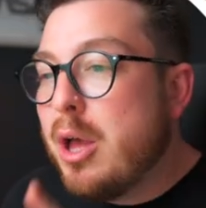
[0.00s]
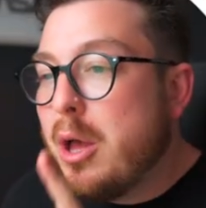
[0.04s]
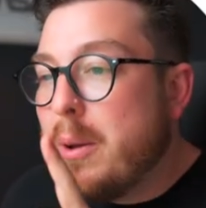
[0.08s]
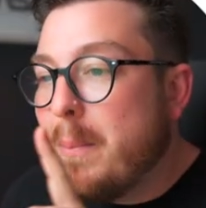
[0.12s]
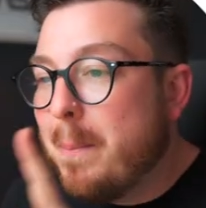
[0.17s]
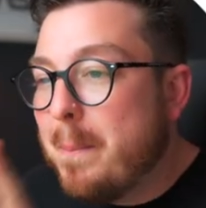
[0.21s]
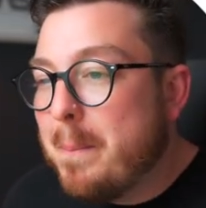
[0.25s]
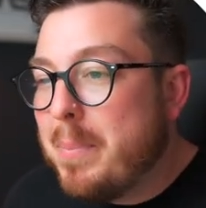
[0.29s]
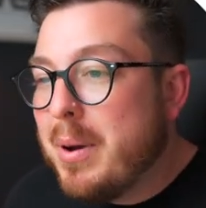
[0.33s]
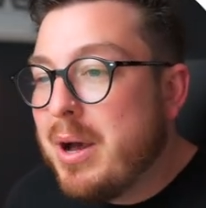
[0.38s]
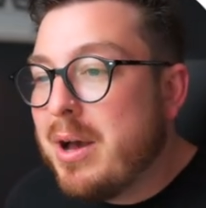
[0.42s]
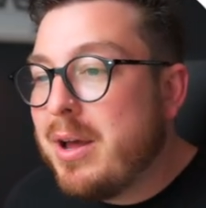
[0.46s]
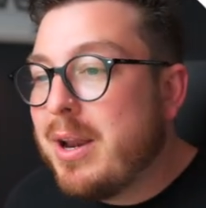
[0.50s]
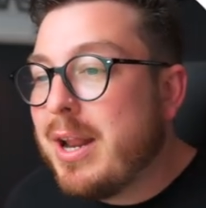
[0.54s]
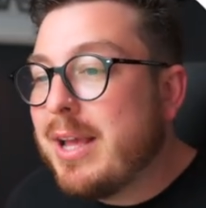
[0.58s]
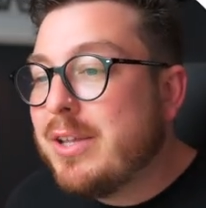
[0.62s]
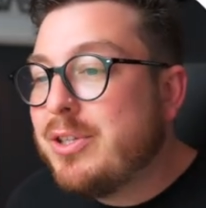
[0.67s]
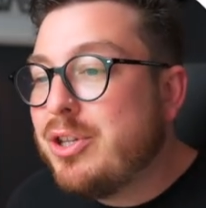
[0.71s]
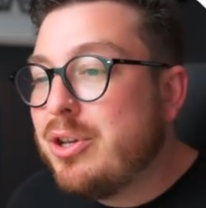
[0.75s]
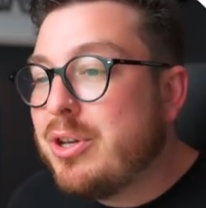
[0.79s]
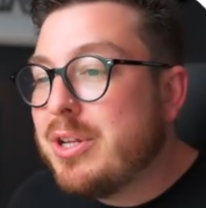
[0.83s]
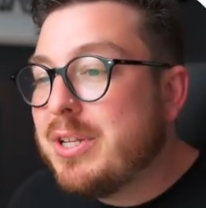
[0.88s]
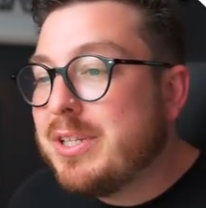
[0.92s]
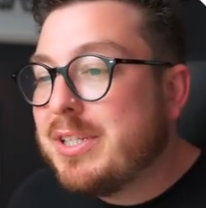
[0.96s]
but as
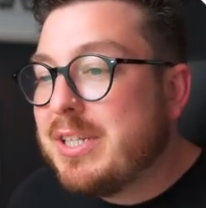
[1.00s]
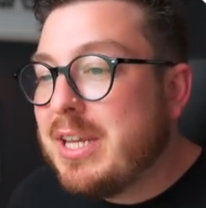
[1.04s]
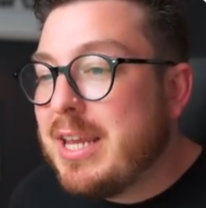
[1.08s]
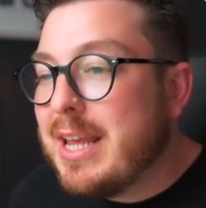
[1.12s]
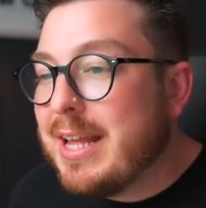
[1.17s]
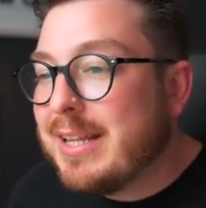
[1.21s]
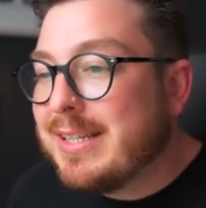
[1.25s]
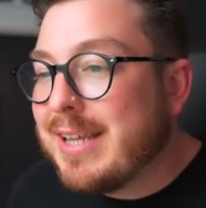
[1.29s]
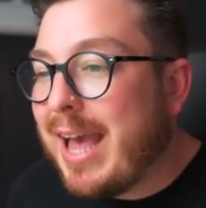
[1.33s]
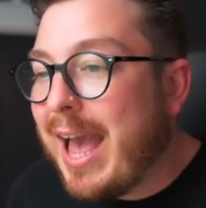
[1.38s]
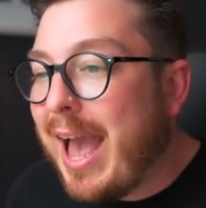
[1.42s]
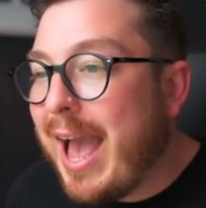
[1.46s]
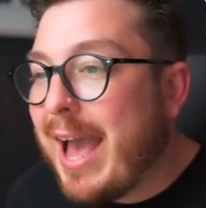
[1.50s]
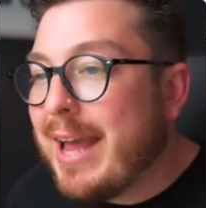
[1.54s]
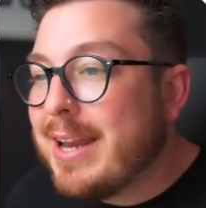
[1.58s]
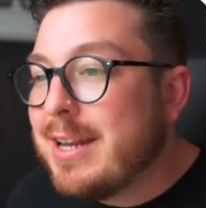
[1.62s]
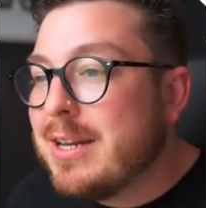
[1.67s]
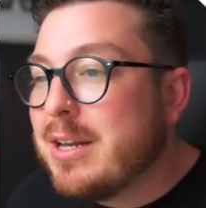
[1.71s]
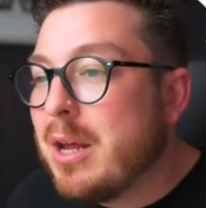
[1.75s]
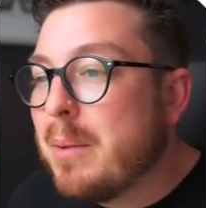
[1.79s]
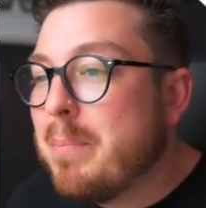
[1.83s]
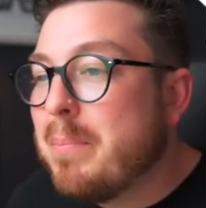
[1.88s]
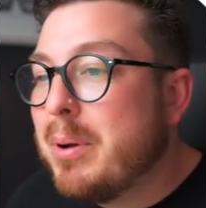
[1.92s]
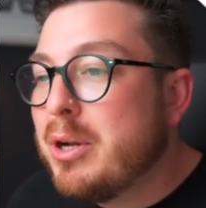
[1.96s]
you can see, it's
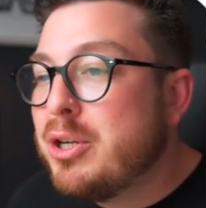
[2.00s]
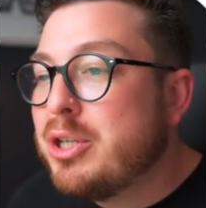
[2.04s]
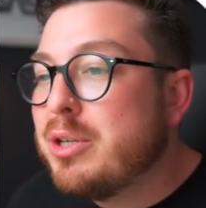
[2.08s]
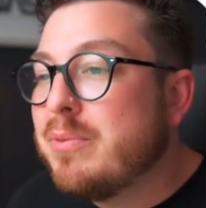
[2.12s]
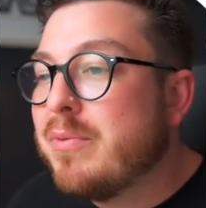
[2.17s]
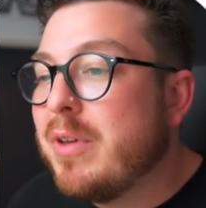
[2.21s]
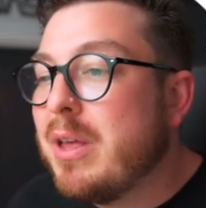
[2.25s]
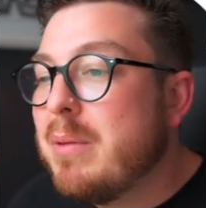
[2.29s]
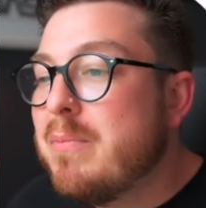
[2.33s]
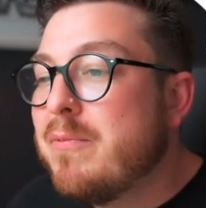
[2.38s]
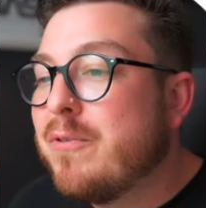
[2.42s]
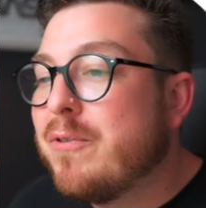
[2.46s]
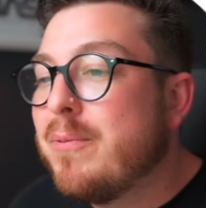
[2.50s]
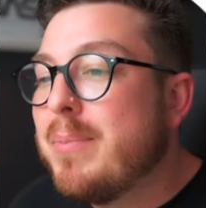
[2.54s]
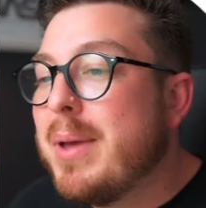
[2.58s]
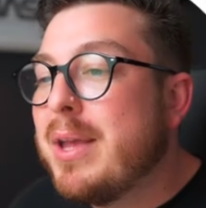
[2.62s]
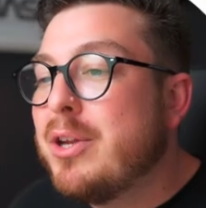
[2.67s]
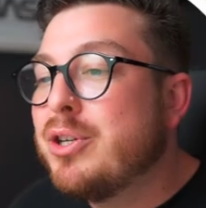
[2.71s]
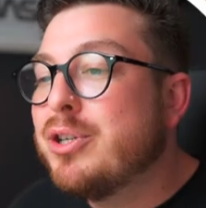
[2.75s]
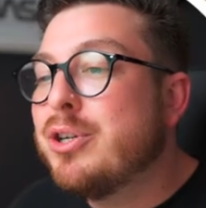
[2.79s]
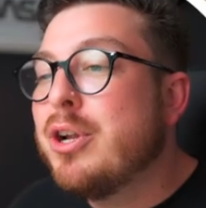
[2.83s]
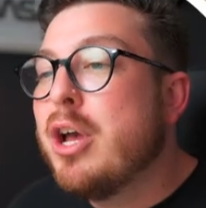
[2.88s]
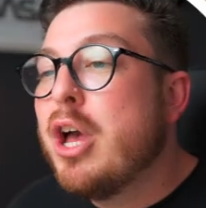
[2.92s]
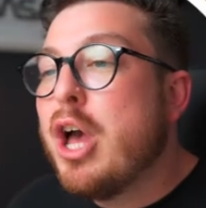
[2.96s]
added a bunch of
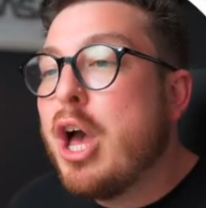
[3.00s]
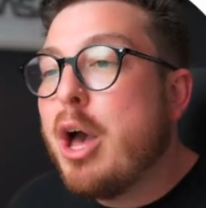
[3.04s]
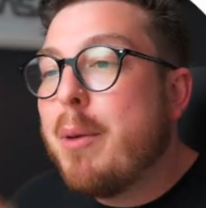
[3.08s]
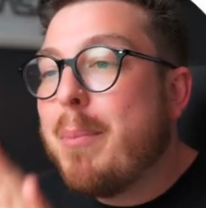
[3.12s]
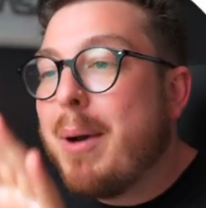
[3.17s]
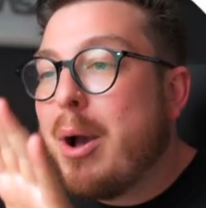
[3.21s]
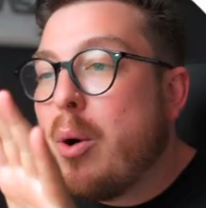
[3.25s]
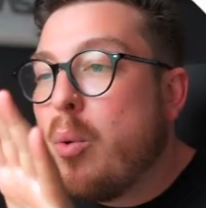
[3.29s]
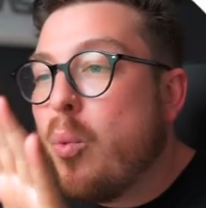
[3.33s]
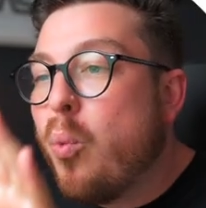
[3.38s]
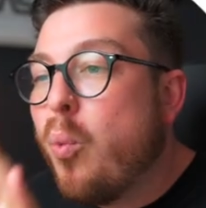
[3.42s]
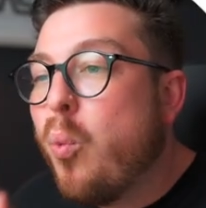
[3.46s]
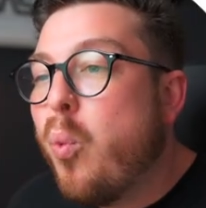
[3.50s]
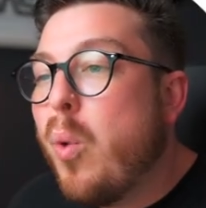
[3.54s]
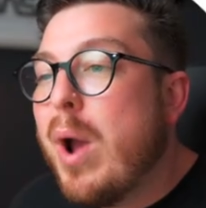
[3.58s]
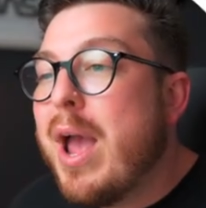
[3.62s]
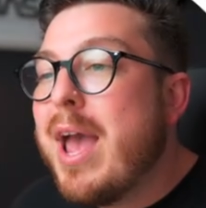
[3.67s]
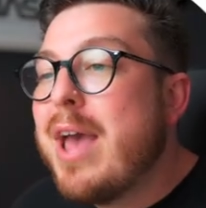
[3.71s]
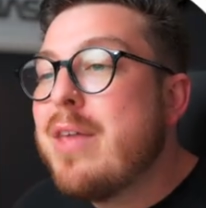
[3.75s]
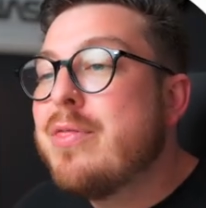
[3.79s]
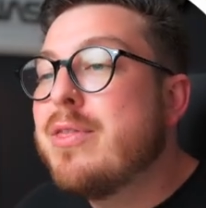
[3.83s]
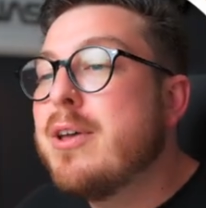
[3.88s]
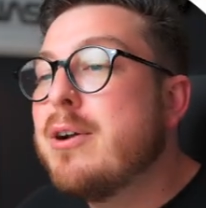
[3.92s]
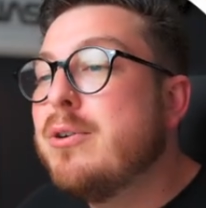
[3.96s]
information about
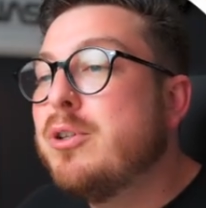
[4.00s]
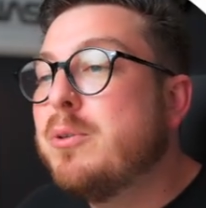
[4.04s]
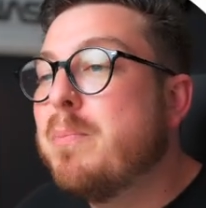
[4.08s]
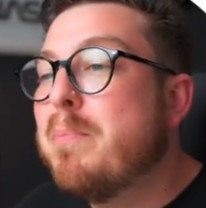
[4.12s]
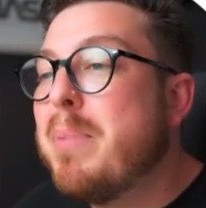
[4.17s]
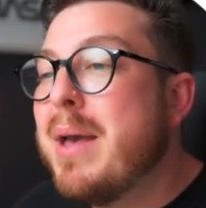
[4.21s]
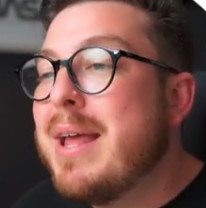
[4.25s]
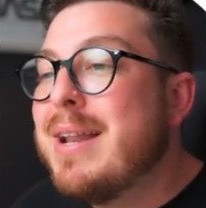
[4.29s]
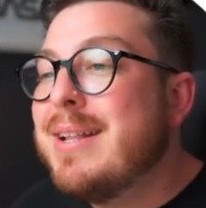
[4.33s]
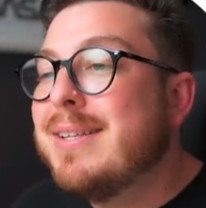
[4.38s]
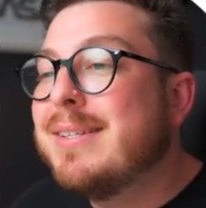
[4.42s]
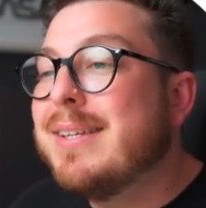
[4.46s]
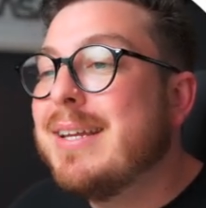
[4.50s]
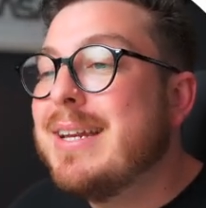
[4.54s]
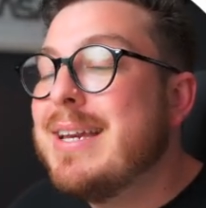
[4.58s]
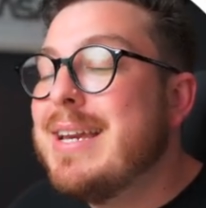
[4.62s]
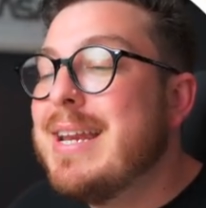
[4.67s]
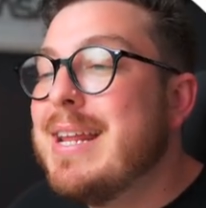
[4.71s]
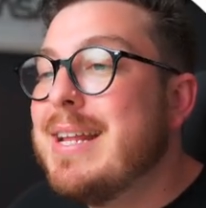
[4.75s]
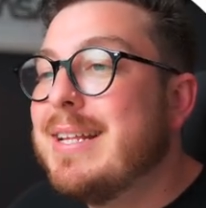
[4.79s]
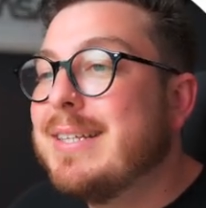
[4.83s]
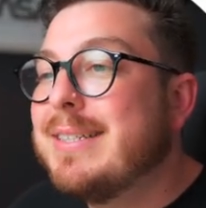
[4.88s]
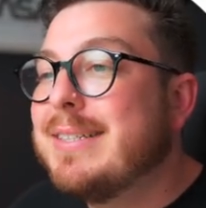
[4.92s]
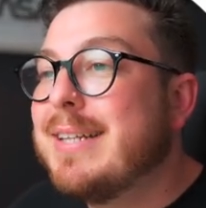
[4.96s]
where those bends
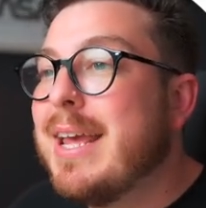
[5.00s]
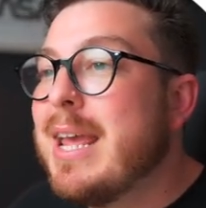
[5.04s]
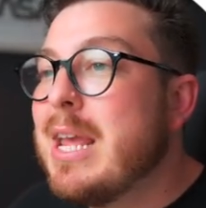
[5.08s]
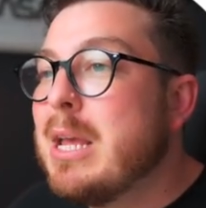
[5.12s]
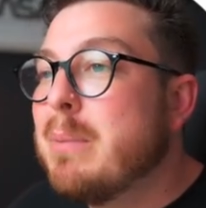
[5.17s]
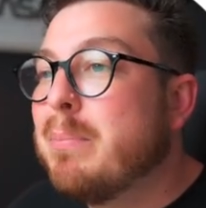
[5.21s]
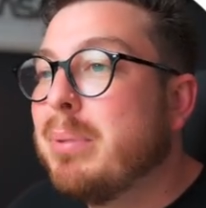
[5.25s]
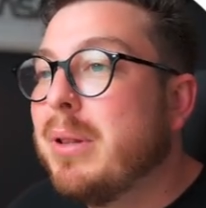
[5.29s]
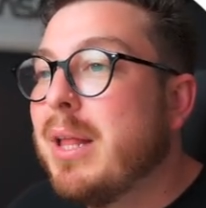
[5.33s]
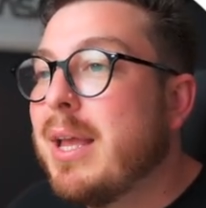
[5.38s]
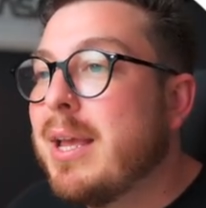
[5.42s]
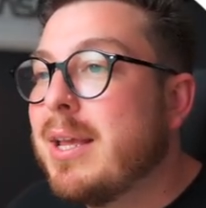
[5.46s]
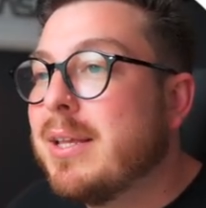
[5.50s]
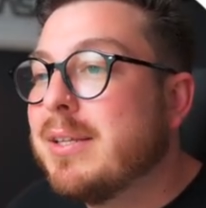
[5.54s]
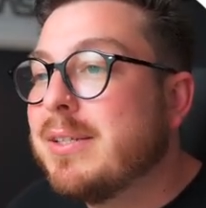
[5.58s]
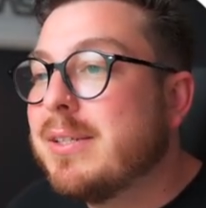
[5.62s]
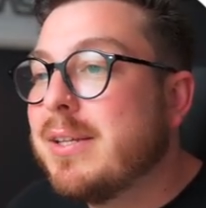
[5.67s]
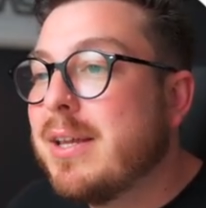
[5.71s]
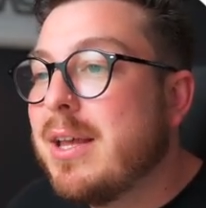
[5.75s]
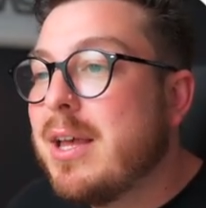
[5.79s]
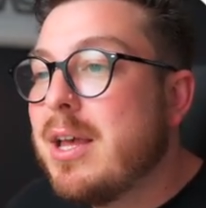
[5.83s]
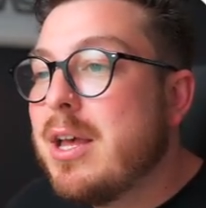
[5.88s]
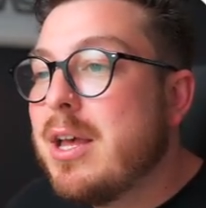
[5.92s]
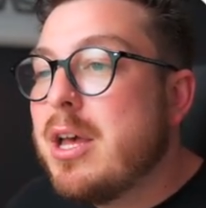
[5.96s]
need to take place.